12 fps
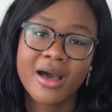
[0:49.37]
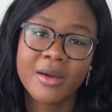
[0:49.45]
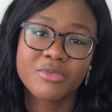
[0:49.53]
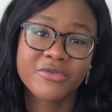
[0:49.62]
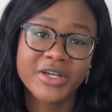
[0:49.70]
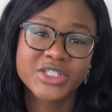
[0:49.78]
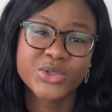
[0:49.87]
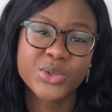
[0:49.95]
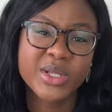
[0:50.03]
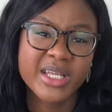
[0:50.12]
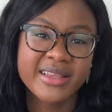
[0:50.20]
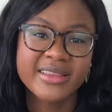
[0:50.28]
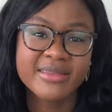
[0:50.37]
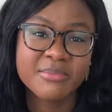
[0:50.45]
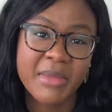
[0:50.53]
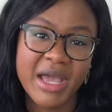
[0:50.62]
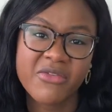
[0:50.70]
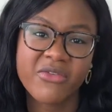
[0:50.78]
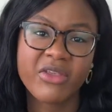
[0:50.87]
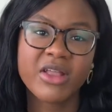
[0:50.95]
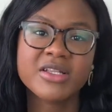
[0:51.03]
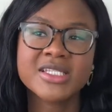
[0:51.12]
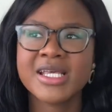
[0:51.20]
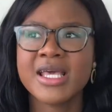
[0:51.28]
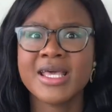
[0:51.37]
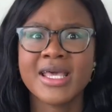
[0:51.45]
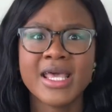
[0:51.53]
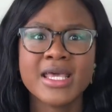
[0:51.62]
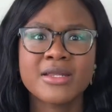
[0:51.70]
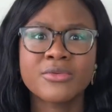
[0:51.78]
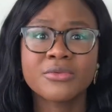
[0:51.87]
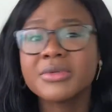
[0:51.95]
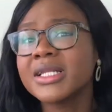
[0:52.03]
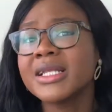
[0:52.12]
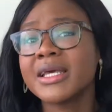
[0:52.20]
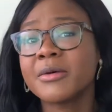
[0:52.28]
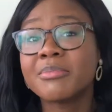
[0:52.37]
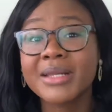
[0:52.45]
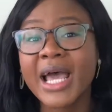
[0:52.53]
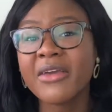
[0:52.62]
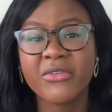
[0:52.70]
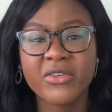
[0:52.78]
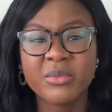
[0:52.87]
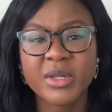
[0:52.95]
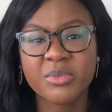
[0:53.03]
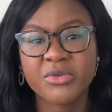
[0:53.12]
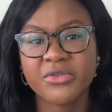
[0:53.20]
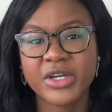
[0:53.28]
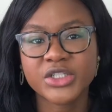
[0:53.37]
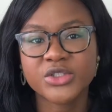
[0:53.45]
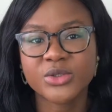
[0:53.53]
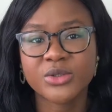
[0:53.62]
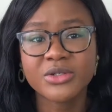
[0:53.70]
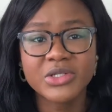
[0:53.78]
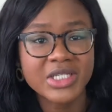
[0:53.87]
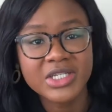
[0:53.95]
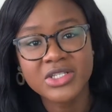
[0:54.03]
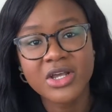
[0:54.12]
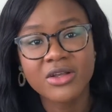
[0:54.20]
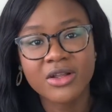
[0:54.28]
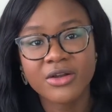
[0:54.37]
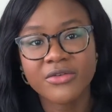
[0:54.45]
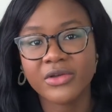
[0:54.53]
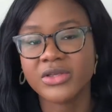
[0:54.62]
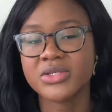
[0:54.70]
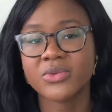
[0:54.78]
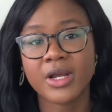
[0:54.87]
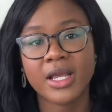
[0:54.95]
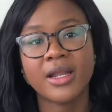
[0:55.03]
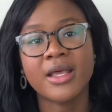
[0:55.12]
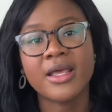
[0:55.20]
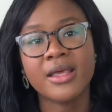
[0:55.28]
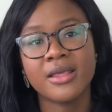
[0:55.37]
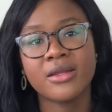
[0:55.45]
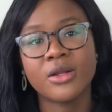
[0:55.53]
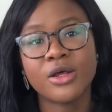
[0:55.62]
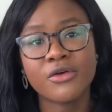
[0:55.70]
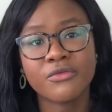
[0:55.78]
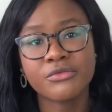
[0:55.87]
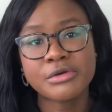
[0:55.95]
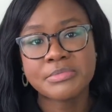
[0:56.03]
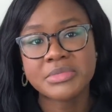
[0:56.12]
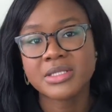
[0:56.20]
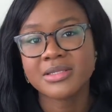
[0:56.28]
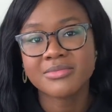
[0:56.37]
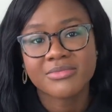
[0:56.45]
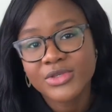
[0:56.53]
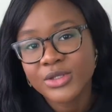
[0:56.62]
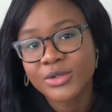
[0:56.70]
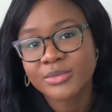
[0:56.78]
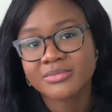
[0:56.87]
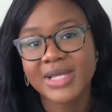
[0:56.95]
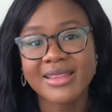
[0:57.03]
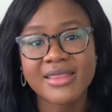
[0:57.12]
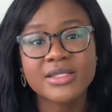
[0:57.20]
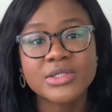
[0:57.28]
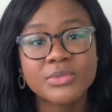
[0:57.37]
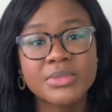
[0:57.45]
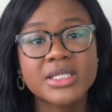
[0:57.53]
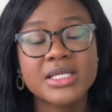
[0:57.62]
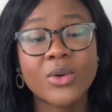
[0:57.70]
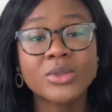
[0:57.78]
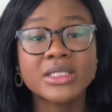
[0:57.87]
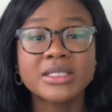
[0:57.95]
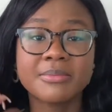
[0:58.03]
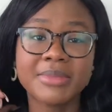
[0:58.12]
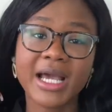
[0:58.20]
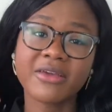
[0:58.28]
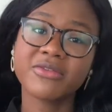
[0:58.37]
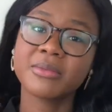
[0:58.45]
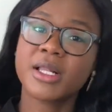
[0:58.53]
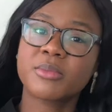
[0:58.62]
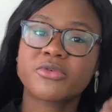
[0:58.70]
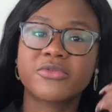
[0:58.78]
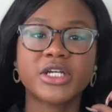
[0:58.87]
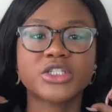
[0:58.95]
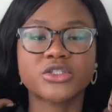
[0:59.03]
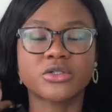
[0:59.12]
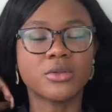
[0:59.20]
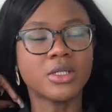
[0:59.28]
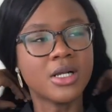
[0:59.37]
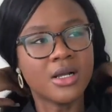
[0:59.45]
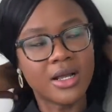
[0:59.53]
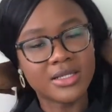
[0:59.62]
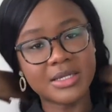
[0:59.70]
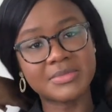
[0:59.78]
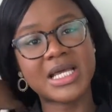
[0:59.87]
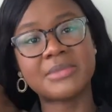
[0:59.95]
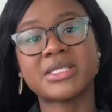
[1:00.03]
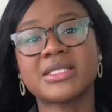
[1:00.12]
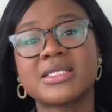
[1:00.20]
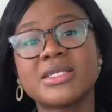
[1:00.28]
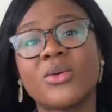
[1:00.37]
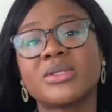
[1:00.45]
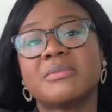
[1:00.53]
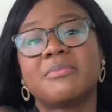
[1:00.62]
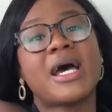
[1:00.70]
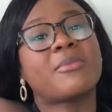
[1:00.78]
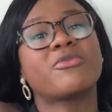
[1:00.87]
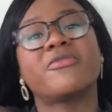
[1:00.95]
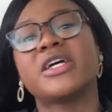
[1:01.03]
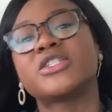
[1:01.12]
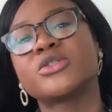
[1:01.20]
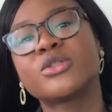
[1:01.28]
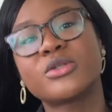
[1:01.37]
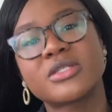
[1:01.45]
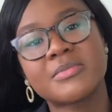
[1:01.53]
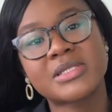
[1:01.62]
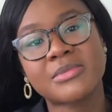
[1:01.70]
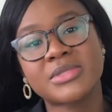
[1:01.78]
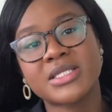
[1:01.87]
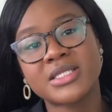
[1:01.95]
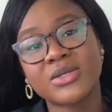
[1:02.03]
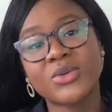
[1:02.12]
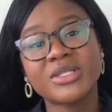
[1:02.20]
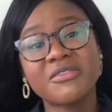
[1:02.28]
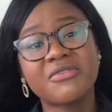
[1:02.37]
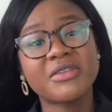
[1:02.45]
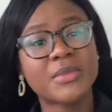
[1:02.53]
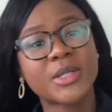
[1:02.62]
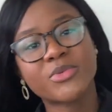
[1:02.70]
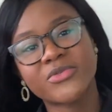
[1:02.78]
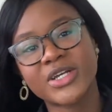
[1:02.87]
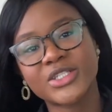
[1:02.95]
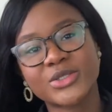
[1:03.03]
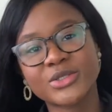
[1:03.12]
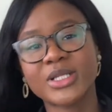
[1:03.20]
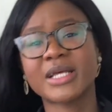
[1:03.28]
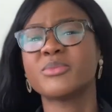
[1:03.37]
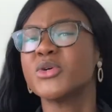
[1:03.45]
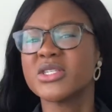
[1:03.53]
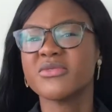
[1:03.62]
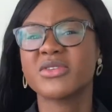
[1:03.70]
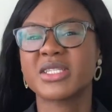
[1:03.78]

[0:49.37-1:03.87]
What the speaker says: professional in my field, and really a Black female professional, because there's not a lot of us, right? In a lot of rooms, you know, I tend to be the only Black female professional. Sometimes it's the only Black professional, sometimes it's the only female professional, and most of the